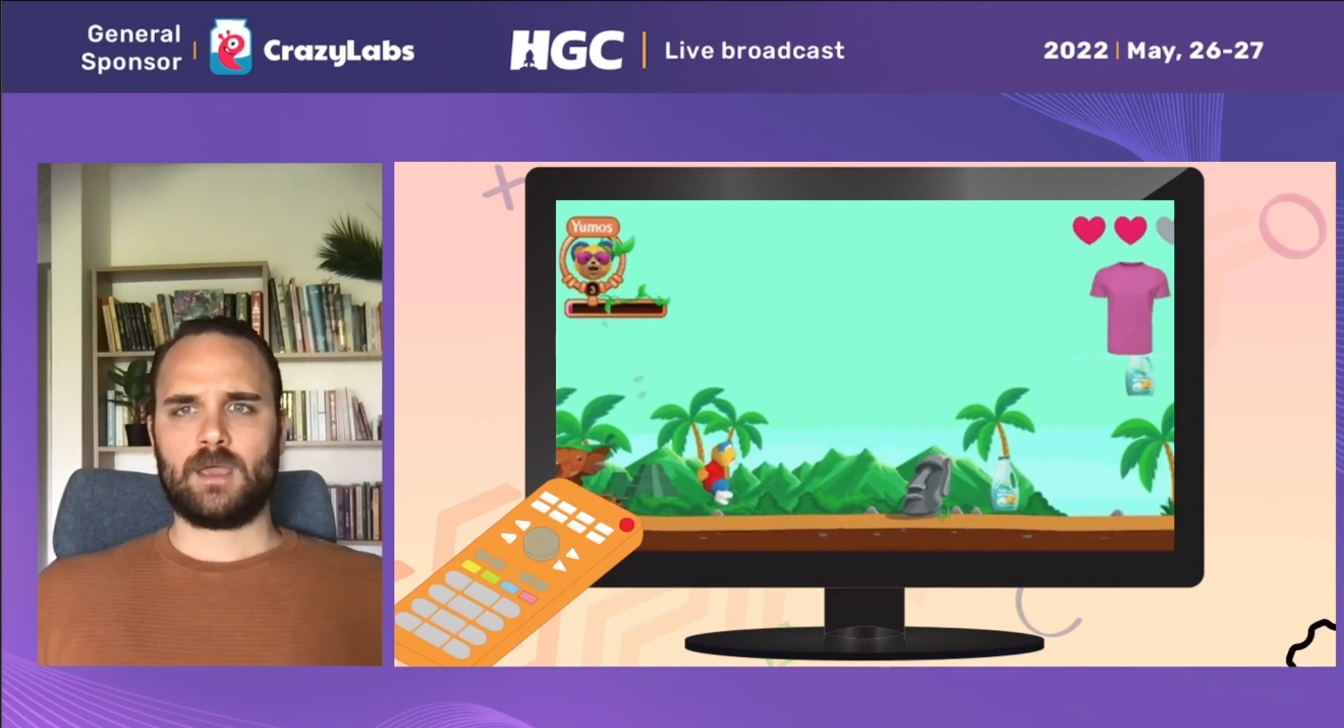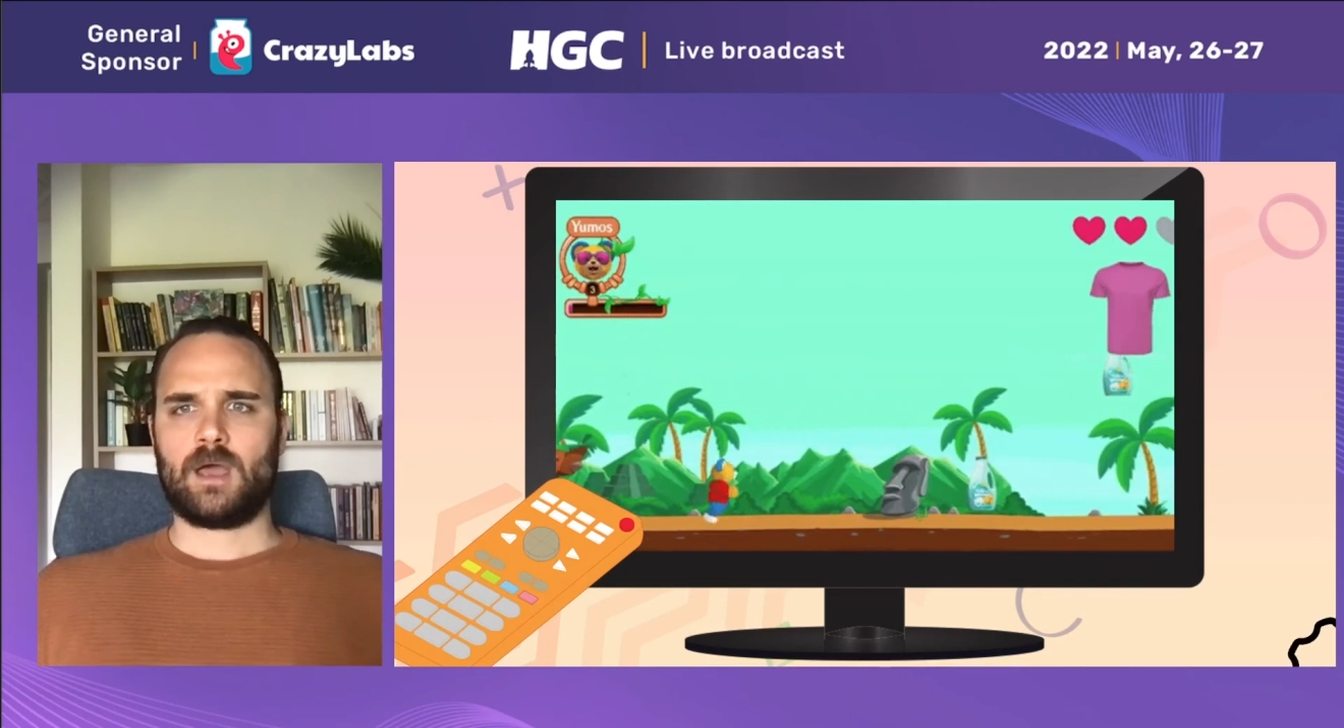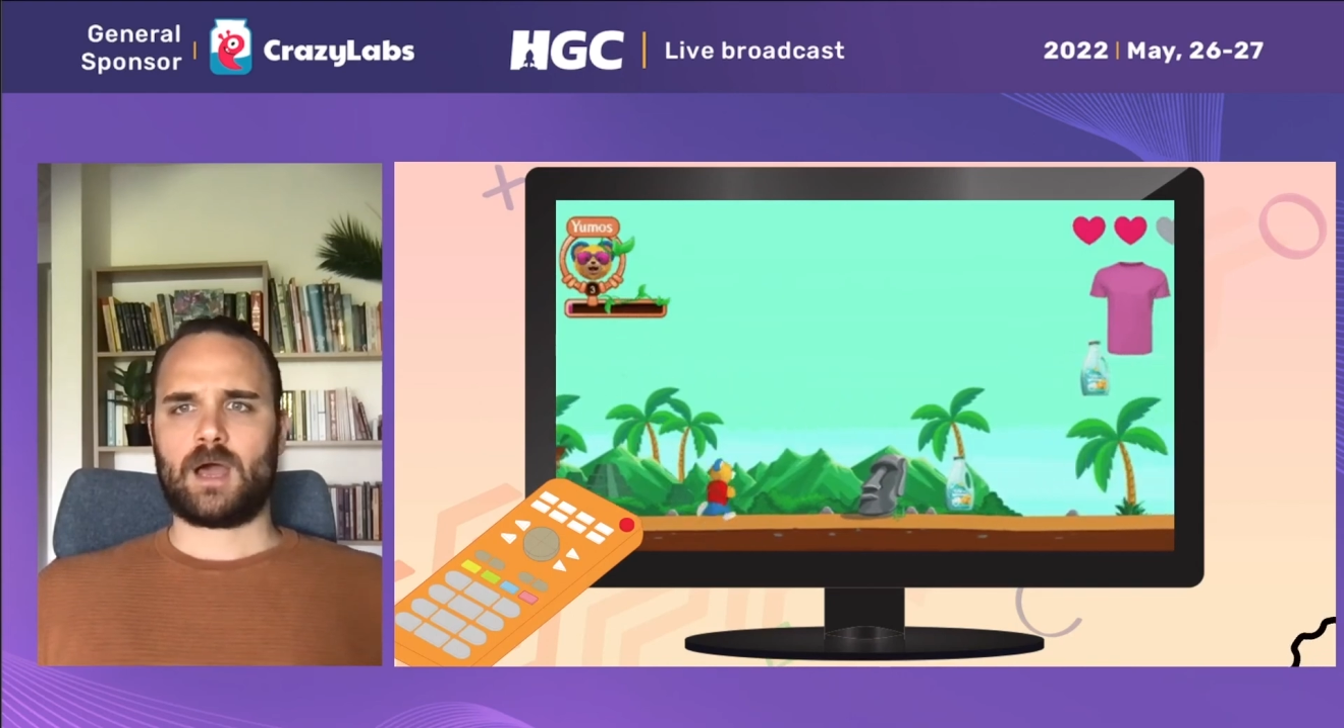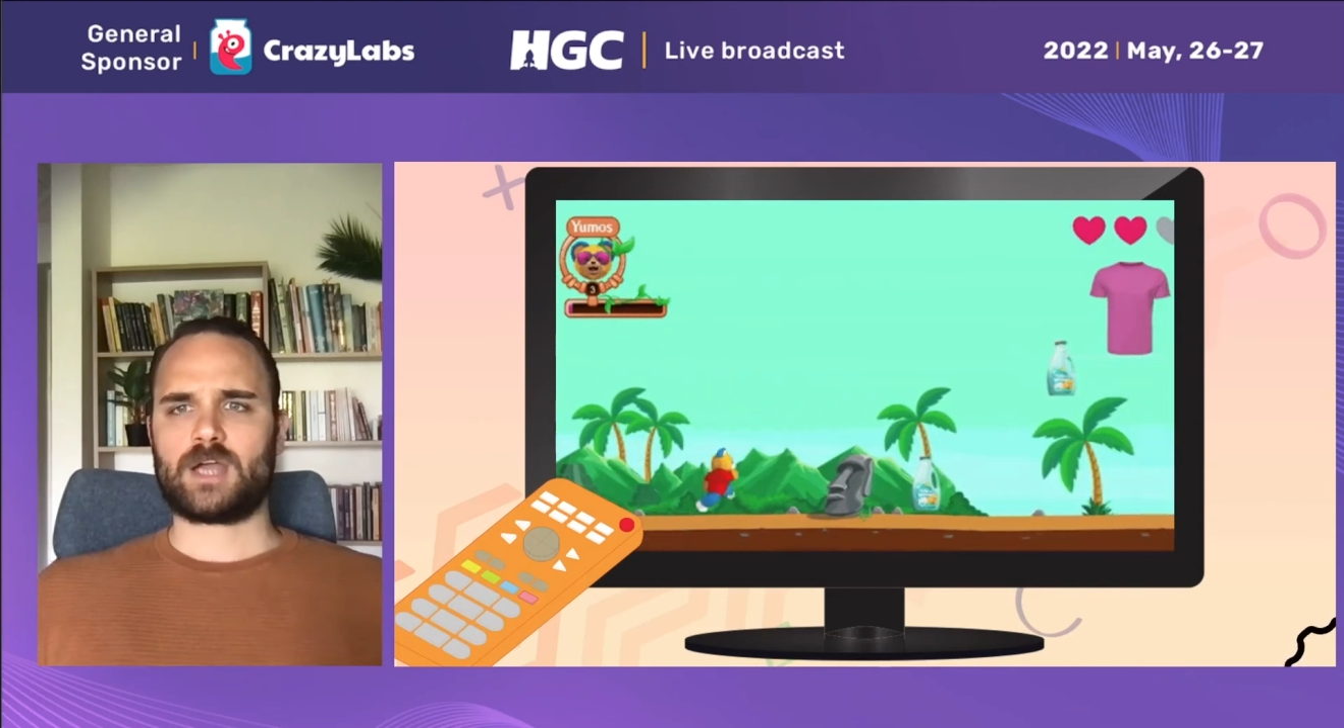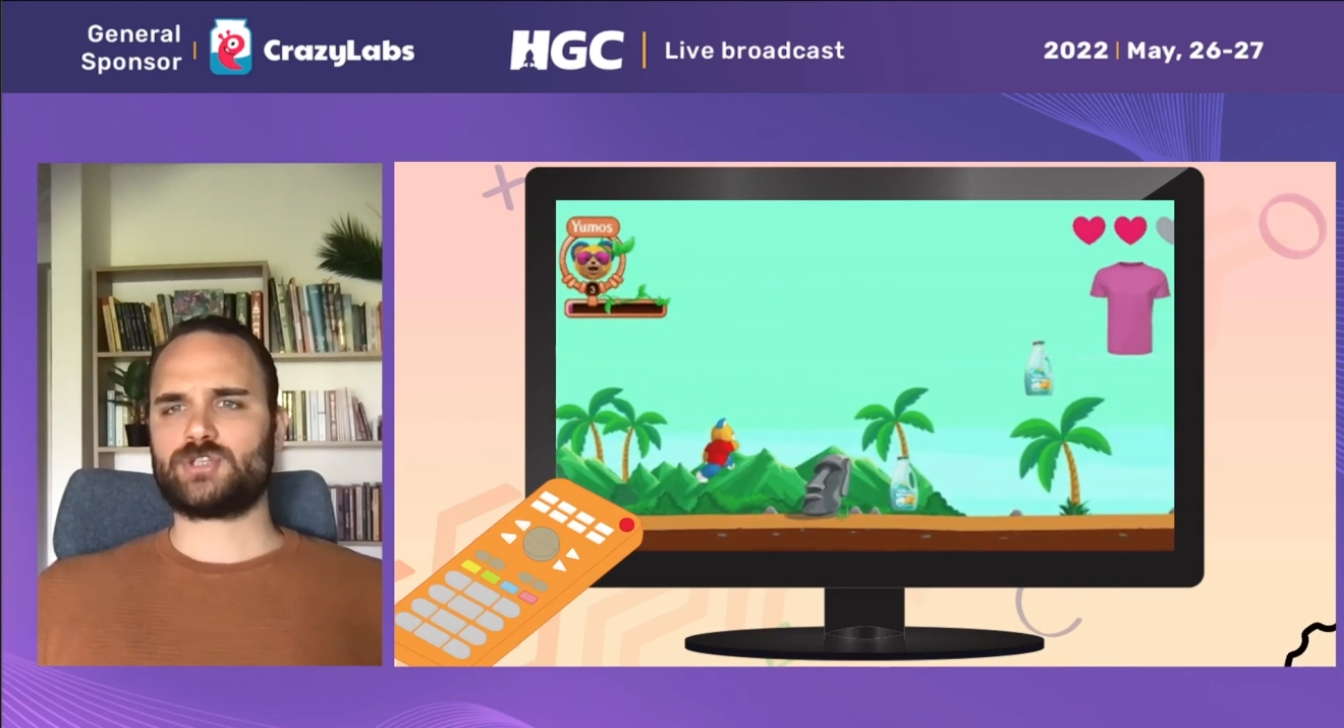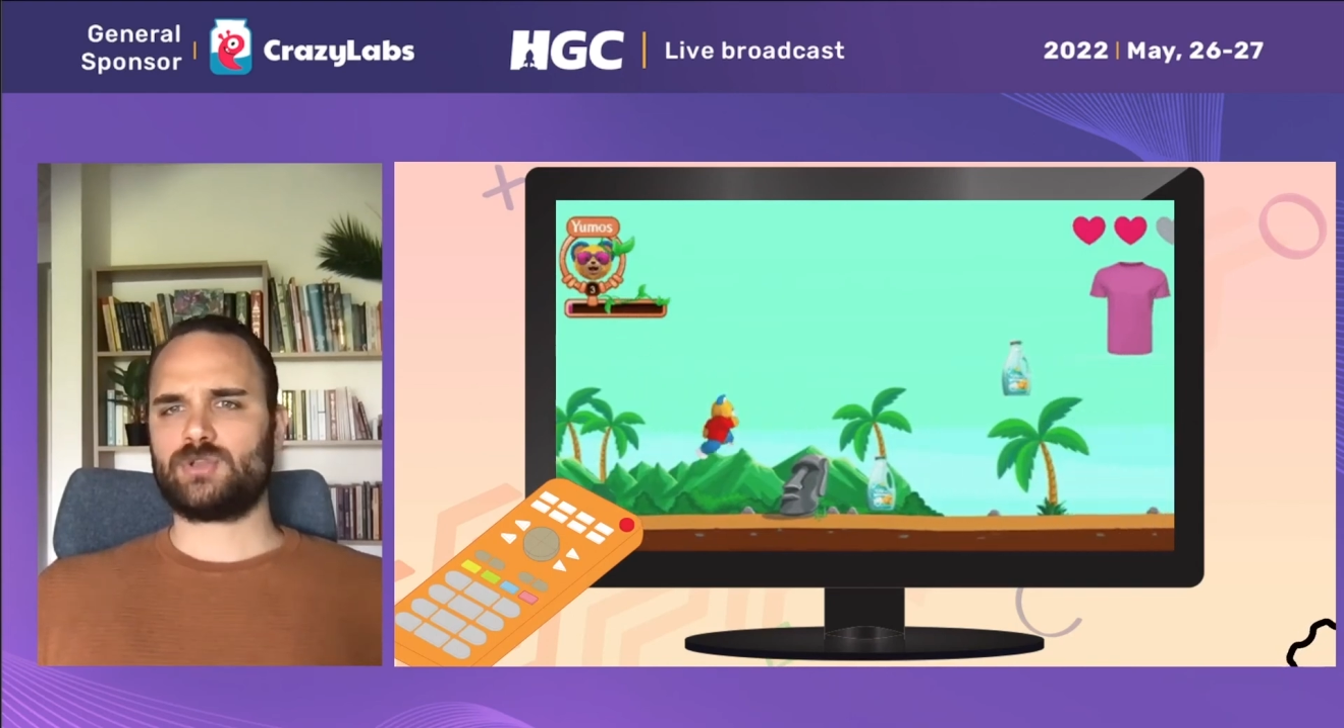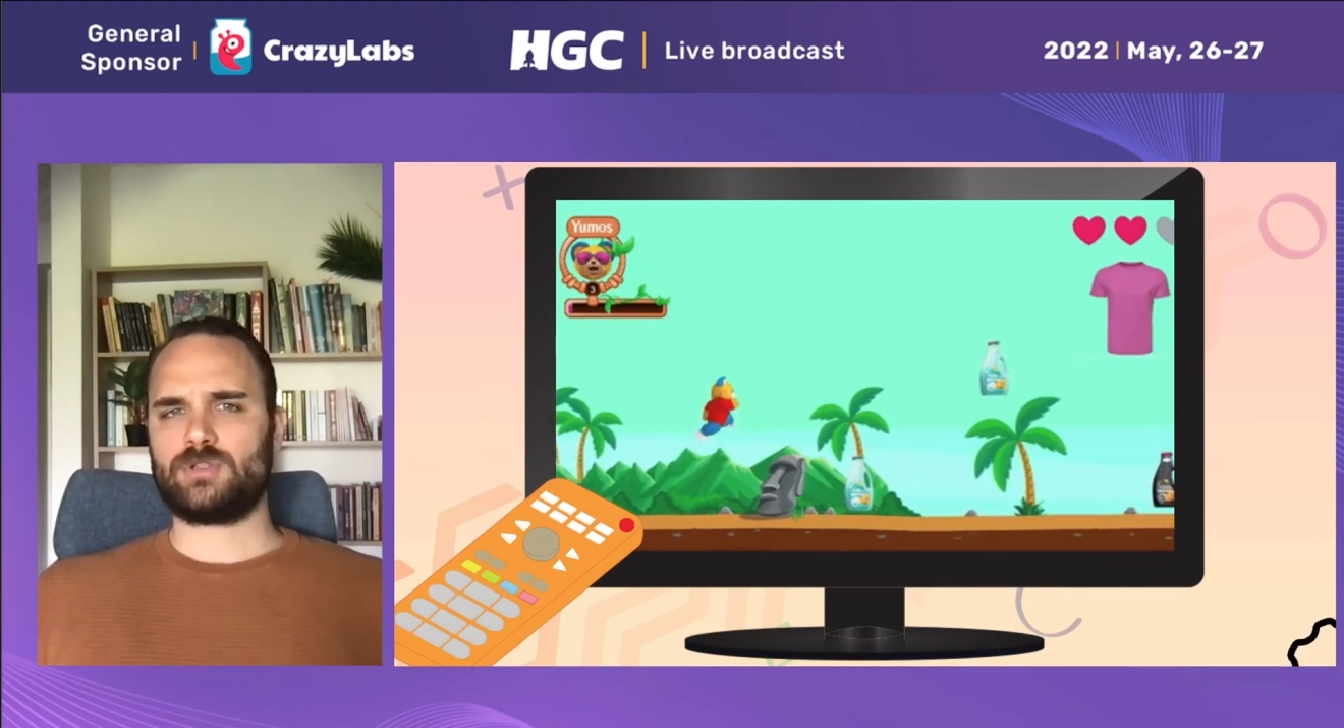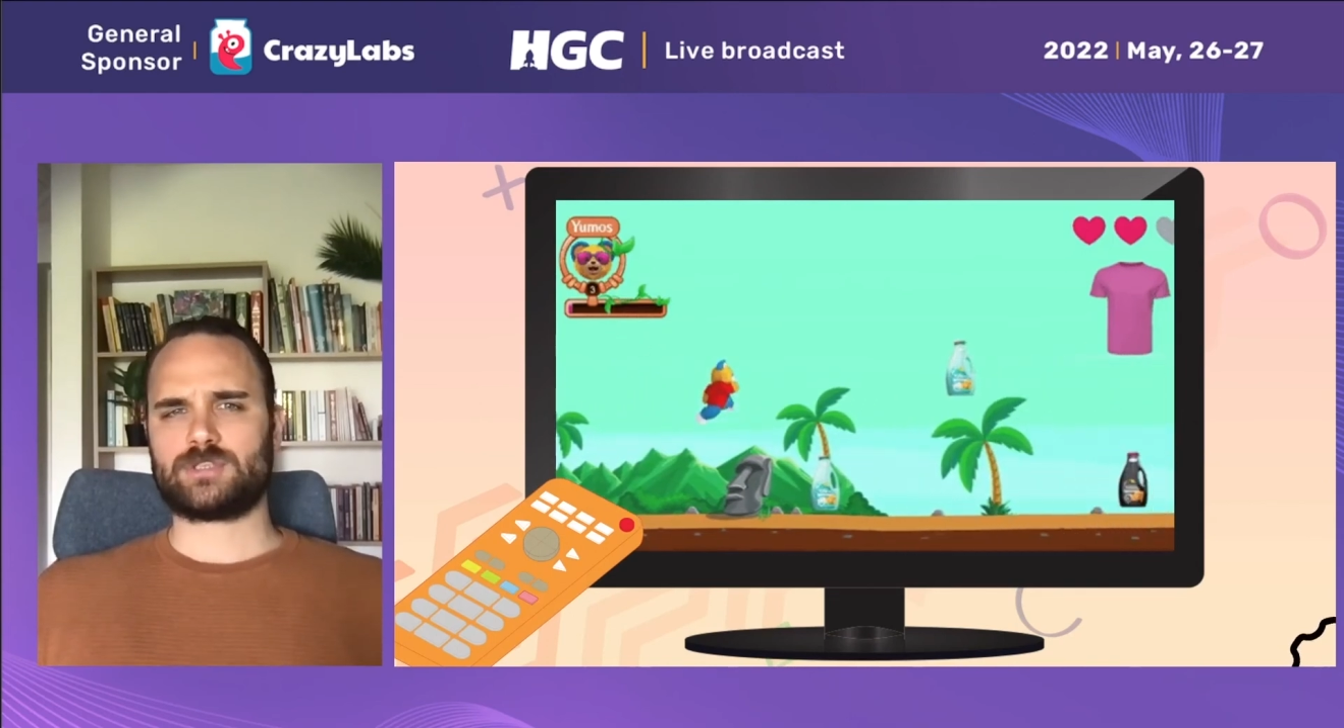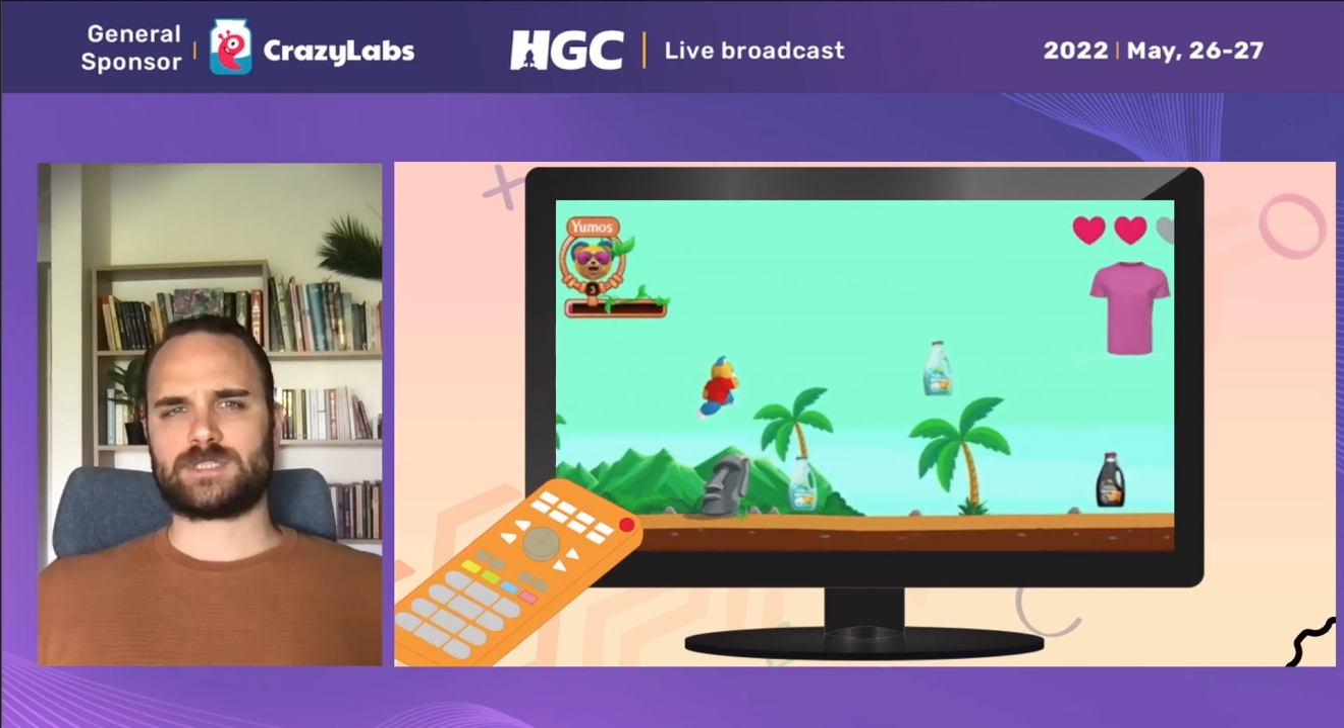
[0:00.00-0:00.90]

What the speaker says: I should also